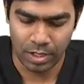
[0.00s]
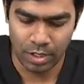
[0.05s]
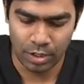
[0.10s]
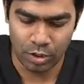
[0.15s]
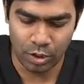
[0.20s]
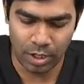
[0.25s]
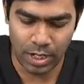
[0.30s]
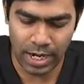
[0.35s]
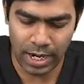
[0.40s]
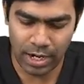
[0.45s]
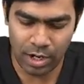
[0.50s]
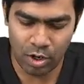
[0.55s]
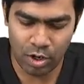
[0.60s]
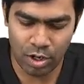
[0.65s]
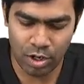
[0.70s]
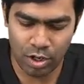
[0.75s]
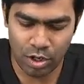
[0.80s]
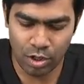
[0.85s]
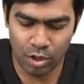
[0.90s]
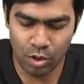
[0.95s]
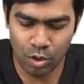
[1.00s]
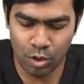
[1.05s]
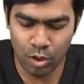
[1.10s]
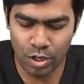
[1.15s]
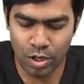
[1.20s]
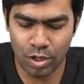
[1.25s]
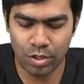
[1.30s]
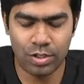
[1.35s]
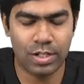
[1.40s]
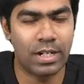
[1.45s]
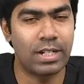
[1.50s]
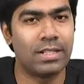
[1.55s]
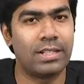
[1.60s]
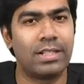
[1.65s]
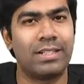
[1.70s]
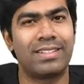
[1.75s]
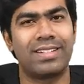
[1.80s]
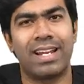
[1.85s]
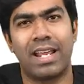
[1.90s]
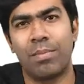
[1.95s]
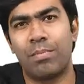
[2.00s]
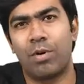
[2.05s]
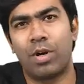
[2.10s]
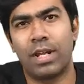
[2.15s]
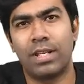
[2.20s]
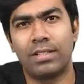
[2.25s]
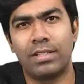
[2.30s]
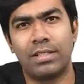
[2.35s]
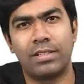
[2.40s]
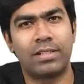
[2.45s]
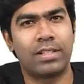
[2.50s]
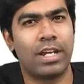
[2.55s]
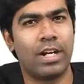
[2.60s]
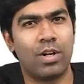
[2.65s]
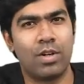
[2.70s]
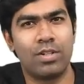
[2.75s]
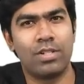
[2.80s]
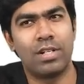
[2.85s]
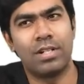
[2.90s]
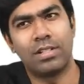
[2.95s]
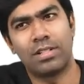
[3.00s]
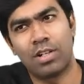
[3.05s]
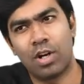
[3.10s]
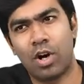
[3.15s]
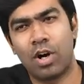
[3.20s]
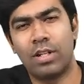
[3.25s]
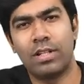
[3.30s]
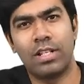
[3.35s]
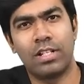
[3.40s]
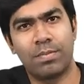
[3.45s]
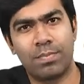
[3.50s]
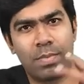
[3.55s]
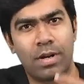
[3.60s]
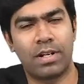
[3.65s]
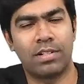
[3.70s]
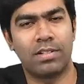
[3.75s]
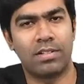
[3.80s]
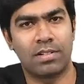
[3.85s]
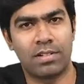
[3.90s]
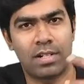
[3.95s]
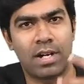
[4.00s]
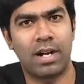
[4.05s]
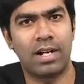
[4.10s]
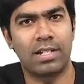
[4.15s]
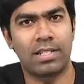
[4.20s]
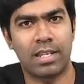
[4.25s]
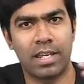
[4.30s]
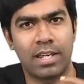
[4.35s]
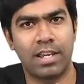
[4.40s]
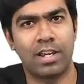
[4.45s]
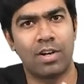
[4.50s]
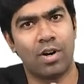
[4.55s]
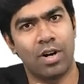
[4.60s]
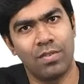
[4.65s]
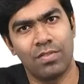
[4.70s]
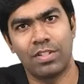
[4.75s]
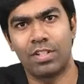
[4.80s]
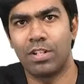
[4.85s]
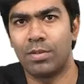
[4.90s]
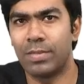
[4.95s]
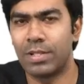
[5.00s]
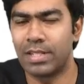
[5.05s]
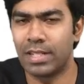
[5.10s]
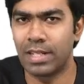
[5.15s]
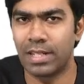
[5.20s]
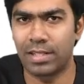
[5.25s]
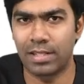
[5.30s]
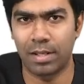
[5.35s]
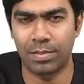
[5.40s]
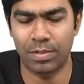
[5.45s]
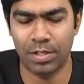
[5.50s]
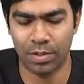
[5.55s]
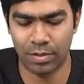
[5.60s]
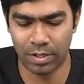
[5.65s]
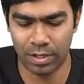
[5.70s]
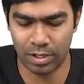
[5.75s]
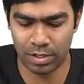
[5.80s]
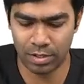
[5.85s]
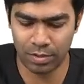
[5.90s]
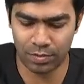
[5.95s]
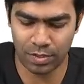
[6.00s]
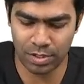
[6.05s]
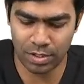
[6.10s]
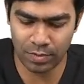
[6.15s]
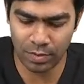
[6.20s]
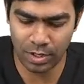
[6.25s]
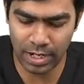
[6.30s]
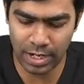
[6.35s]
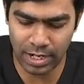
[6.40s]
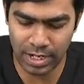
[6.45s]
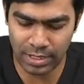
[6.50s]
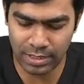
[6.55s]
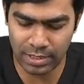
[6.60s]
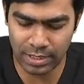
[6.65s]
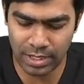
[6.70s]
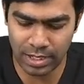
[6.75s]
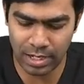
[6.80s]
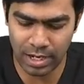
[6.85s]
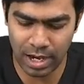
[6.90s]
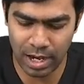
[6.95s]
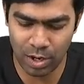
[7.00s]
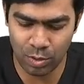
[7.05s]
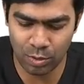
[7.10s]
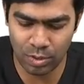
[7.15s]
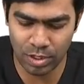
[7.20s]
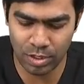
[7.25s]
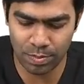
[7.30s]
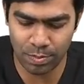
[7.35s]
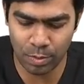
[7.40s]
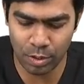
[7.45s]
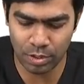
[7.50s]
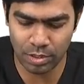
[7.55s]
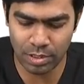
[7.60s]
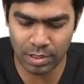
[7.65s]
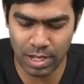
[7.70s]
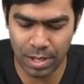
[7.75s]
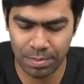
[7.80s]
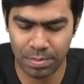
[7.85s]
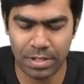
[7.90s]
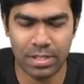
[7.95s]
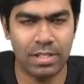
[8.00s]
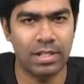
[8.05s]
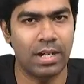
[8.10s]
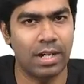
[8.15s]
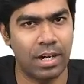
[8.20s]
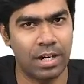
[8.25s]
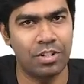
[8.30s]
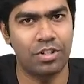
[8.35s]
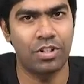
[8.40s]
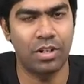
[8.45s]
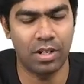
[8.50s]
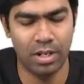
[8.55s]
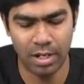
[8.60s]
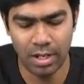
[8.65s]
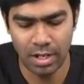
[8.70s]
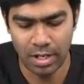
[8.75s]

So later on, your gluconeogenesis, lipolysis, ketogenesis, and all this process starts kicking on, which we'll be seeing subsequently. So first of all, let us see how this process happens in a nutshell.